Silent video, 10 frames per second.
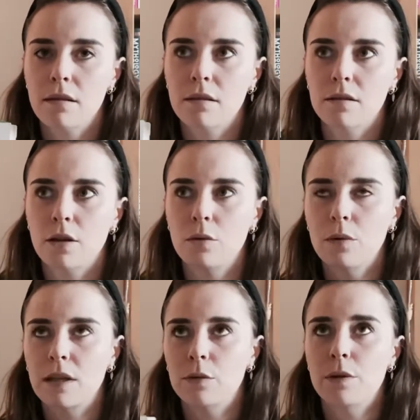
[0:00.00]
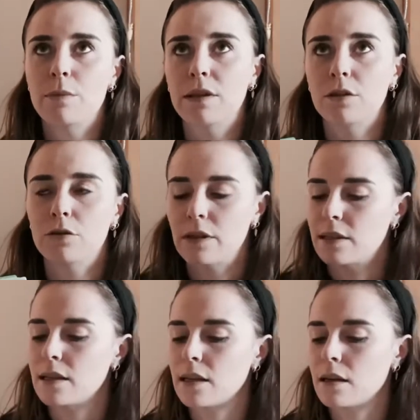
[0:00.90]
So as we're
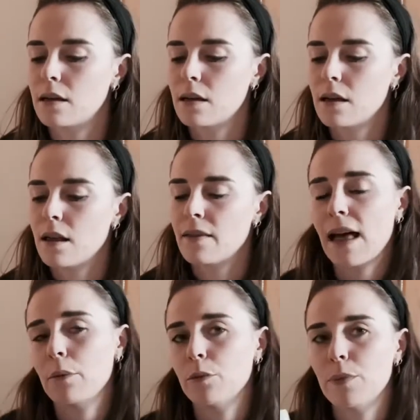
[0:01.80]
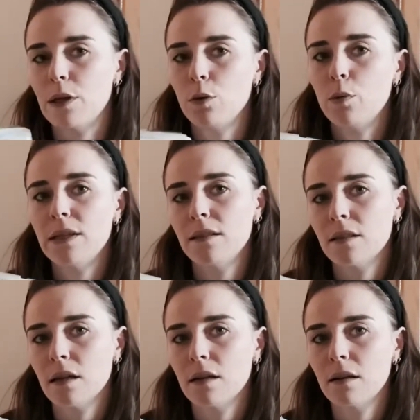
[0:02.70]
menstruating, that would be your
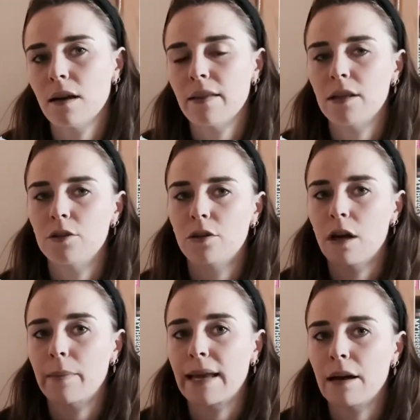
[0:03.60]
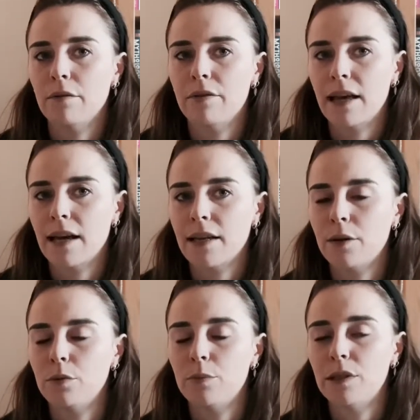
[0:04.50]
winter, and then as you're coming out of that, it
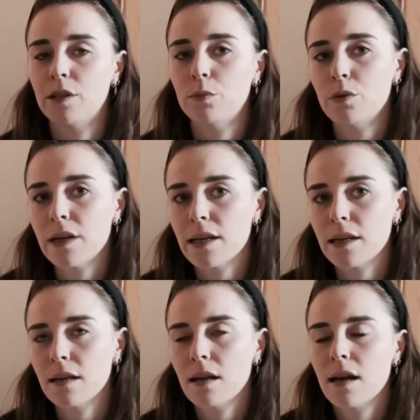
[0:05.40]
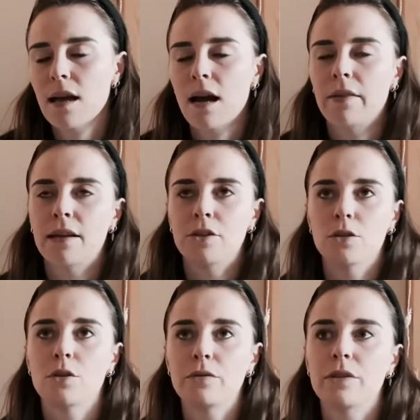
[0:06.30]
would be spring, and then as you're
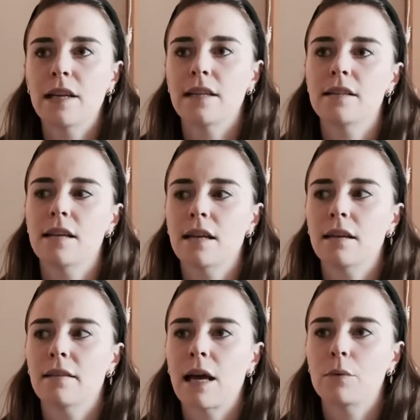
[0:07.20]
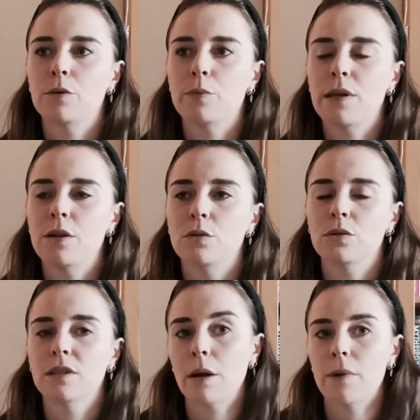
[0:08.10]
ovulating, that would be your
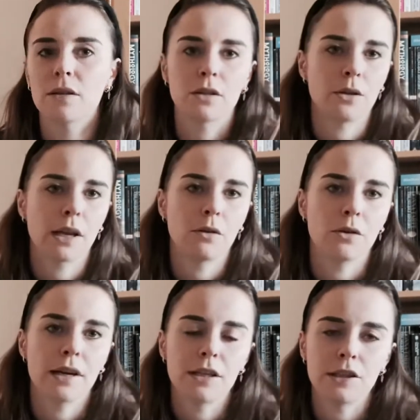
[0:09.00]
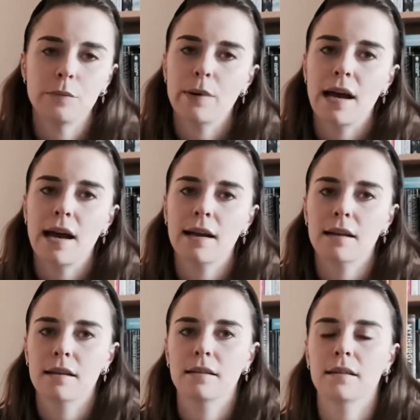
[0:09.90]
summer, so you get all your energy
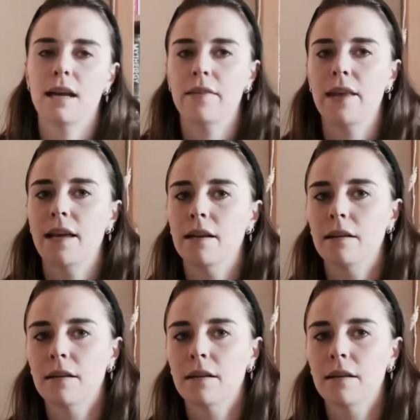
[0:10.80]
back, and then